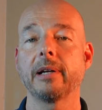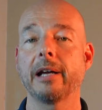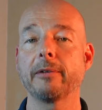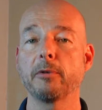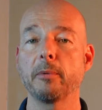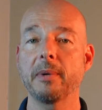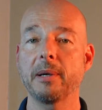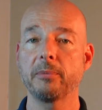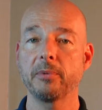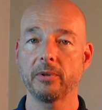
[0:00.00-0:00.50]
And
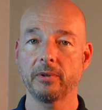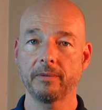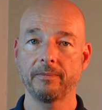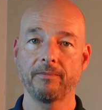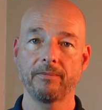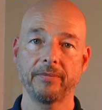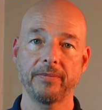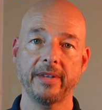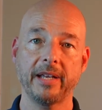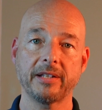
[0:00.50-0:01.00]
remember,
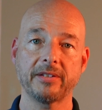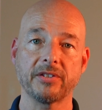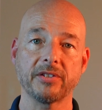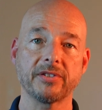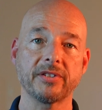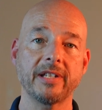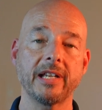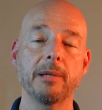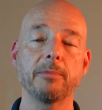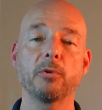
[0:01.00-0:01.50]
that's a
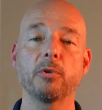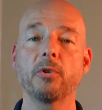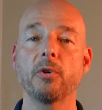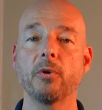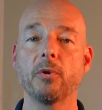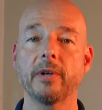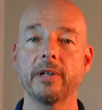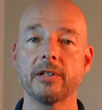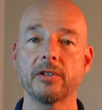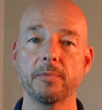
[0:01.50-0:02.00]
stable
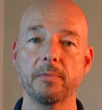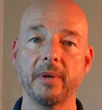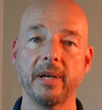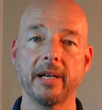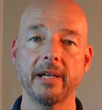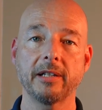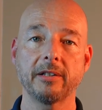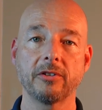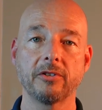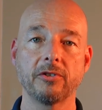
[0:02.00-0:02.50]
coin, it's
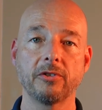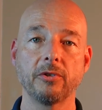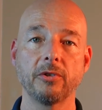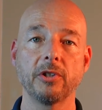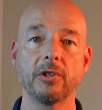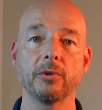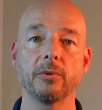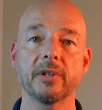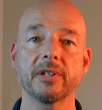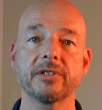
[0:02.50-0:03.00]
pegged to
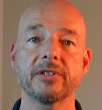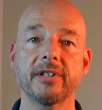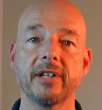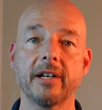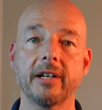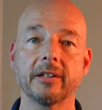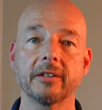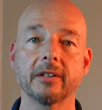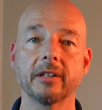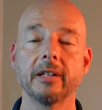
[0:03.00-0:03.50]
the US
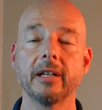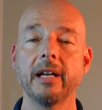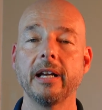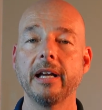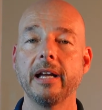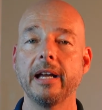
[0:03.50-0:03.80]
dollar.